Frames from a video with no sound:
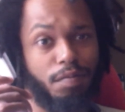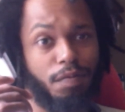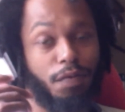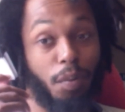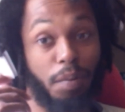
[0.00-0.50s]

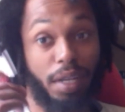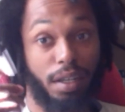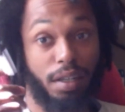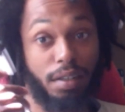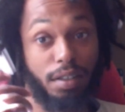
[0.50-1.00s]
for
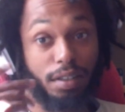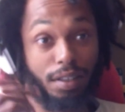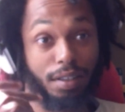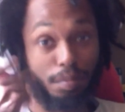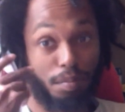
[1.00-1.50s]
me
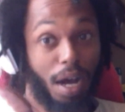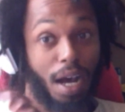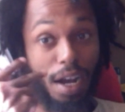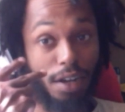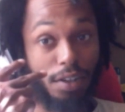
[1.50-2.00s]
my
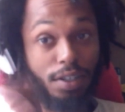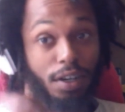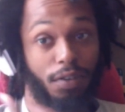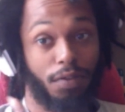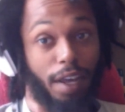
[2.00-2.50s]
higher
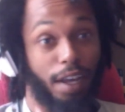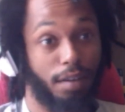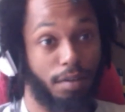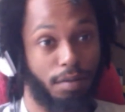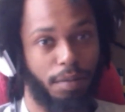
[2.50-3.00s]
self
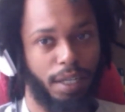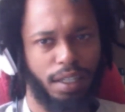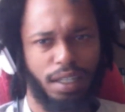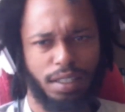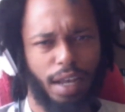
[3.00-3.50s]
and me
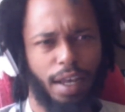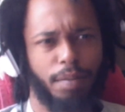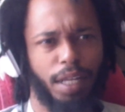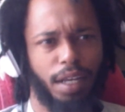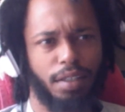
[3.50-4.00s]
because I am
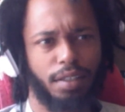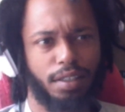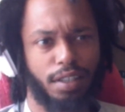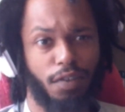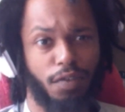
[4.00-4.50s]
that
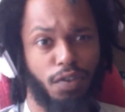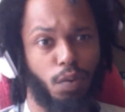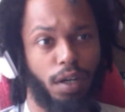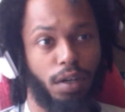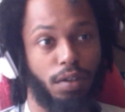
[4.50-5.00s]
self as
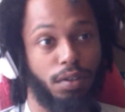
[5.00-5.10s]
well